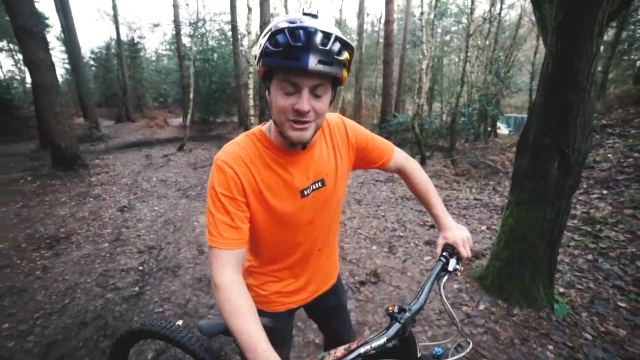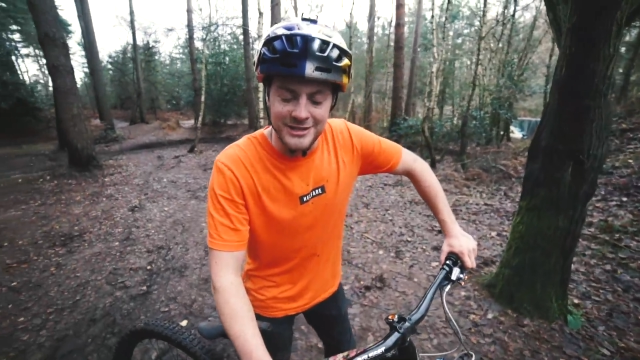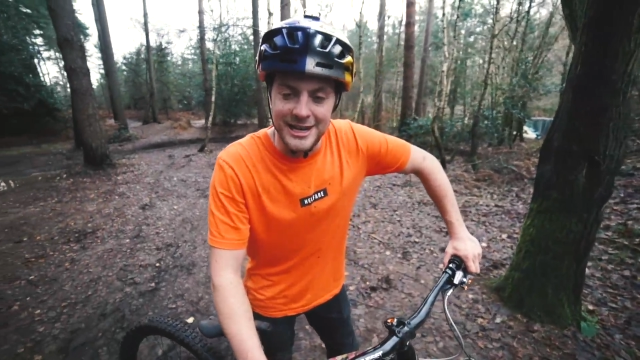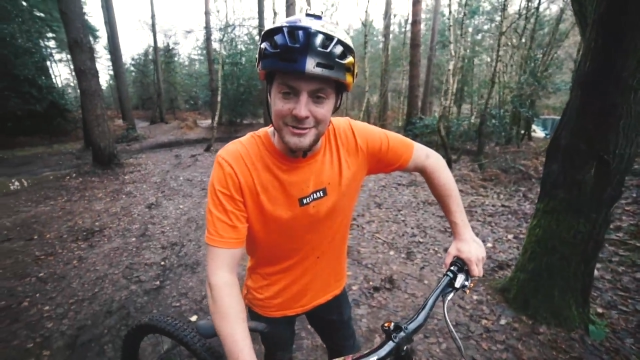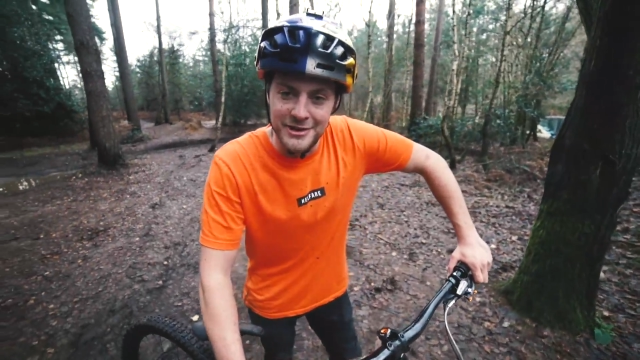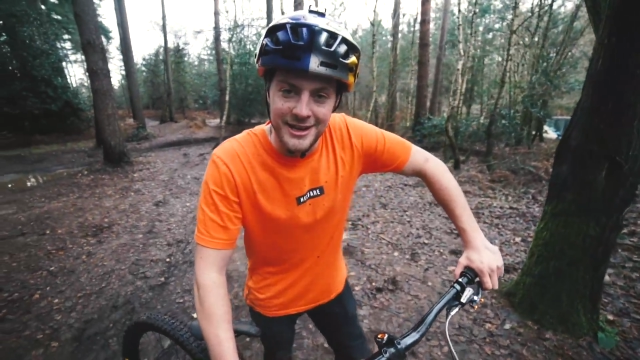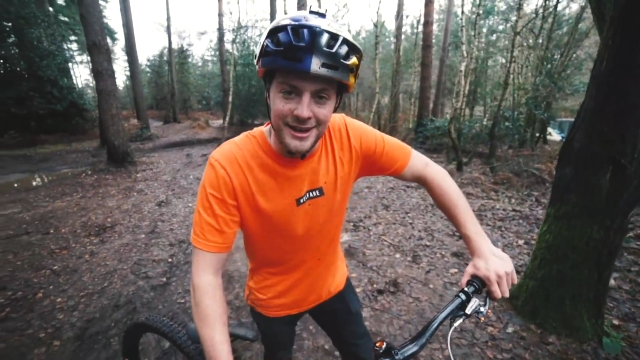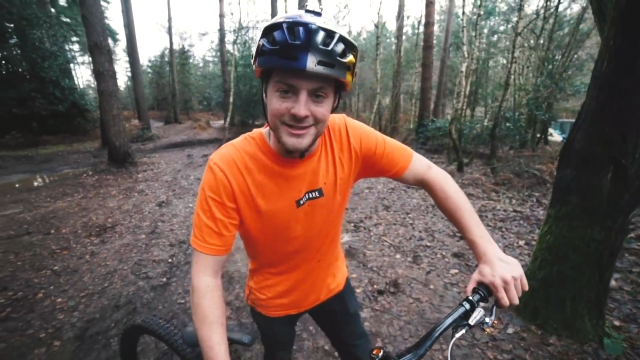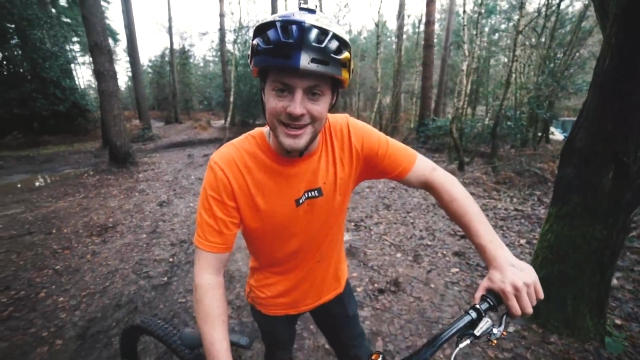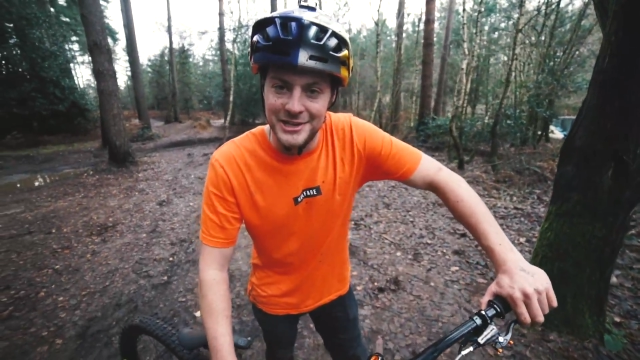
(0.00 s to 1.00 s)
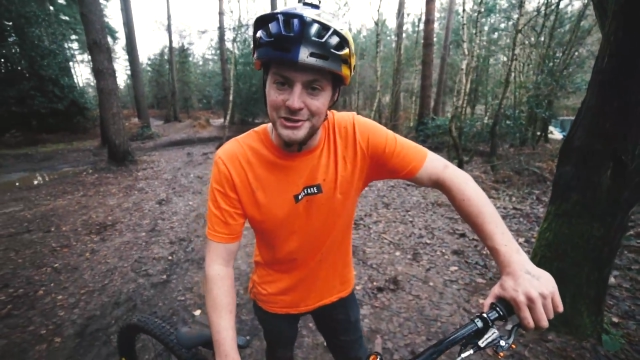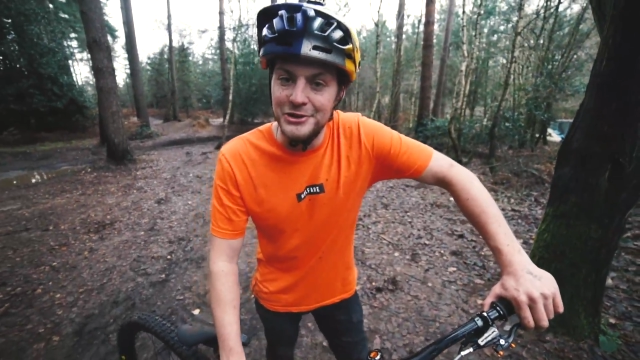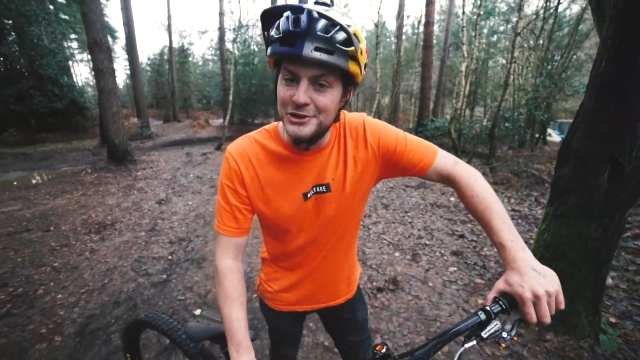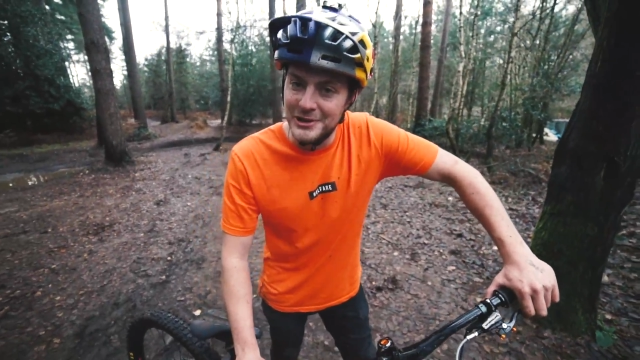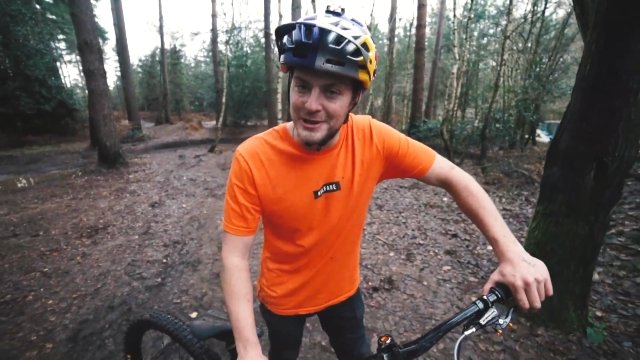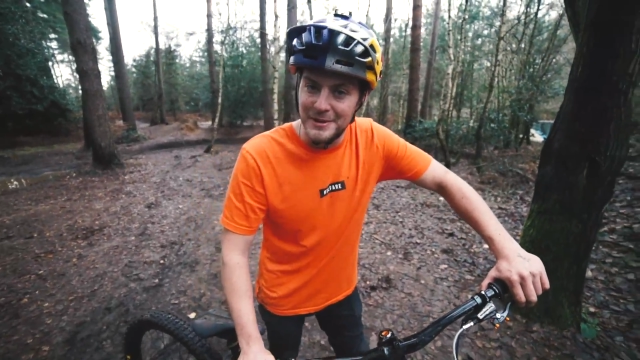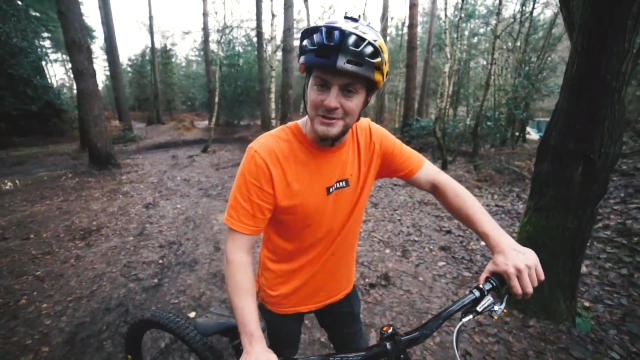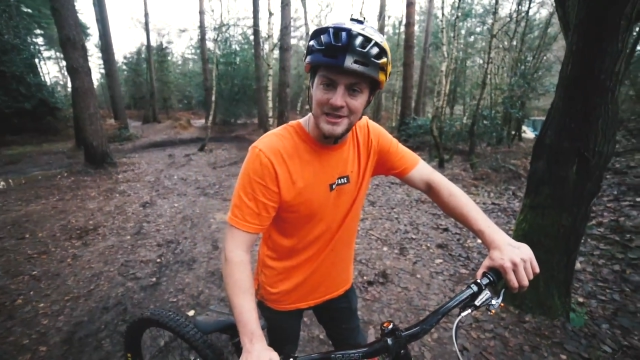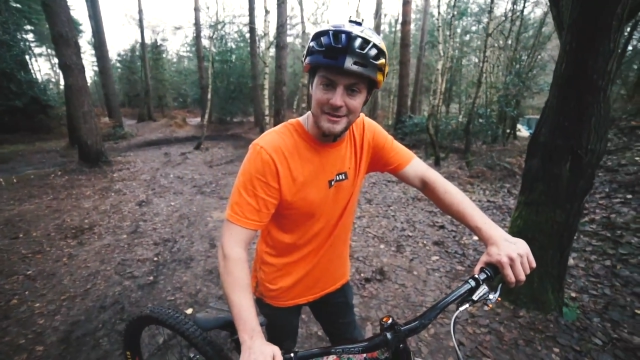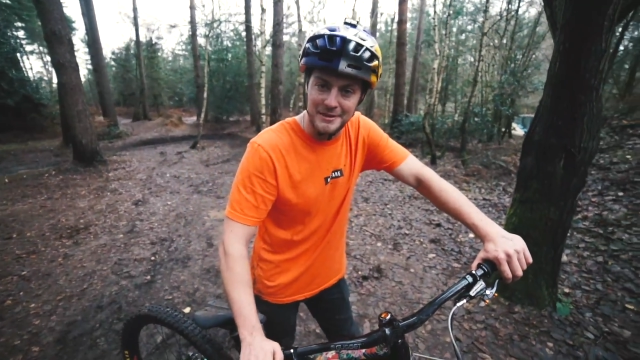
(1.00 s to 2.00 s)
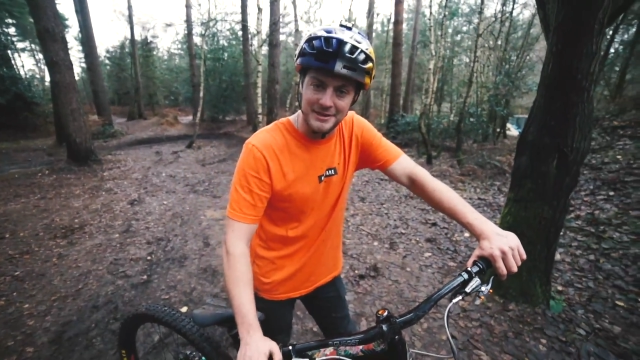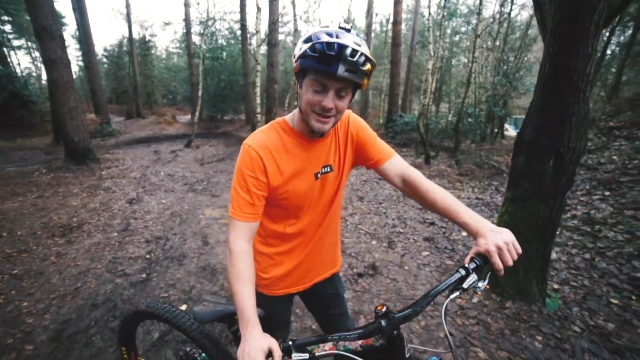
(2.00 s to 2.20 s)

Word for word: just had a realization during the most epic